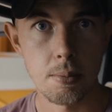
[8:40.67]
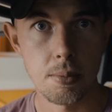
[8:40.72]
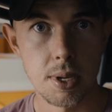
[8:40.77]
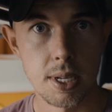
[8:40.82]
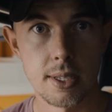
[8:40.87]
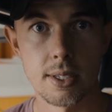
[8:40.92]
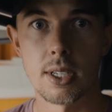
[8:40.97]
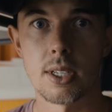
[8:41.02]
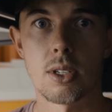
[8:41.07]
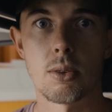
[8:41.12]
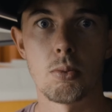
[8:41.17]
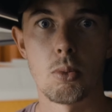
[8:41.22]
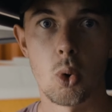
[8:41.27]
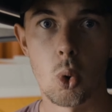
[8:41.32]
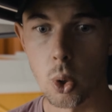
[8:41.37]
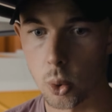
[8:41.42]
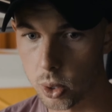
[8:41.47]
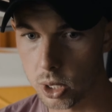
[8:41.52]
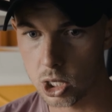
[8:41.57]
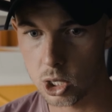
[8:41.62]
means it's
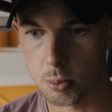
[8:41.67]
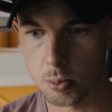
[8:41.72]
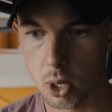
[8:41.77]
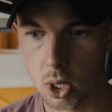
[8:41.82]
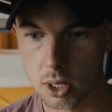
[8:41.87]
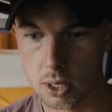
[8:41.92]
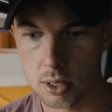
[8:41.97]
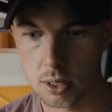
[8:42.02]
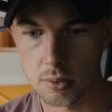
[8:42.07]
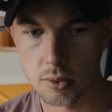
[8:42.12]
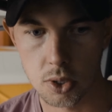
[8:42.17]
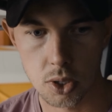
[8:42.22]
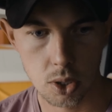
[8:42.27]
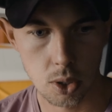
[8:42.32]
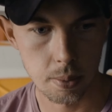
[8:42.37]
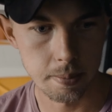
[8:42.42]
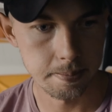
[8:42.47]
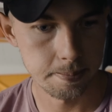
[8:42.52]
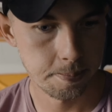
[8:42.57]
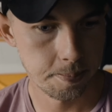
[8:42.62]
more responsive, so.